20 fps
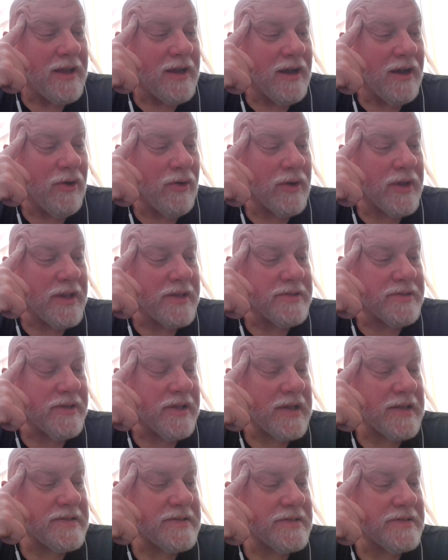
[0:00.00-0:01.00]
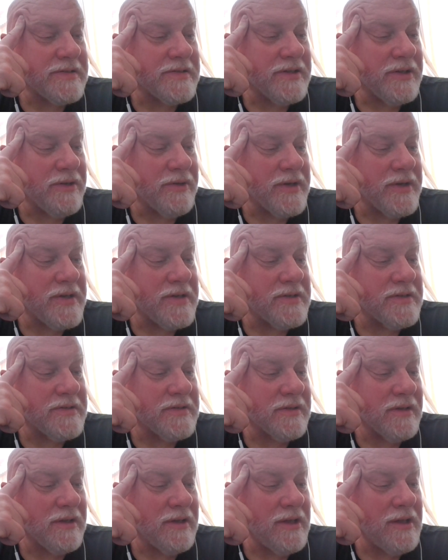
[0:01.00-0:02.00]
Okay, so that's a
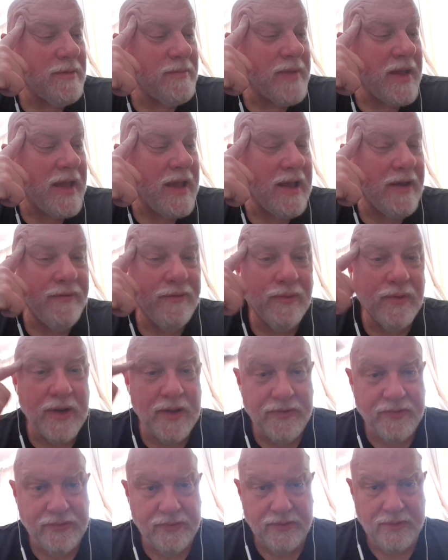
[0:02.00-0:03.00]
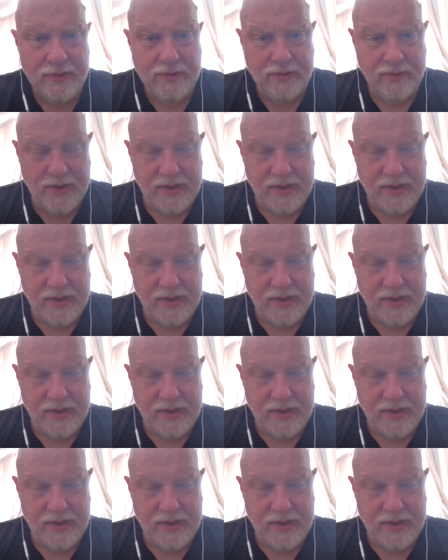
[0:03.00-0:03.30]
series. I'm halfway through,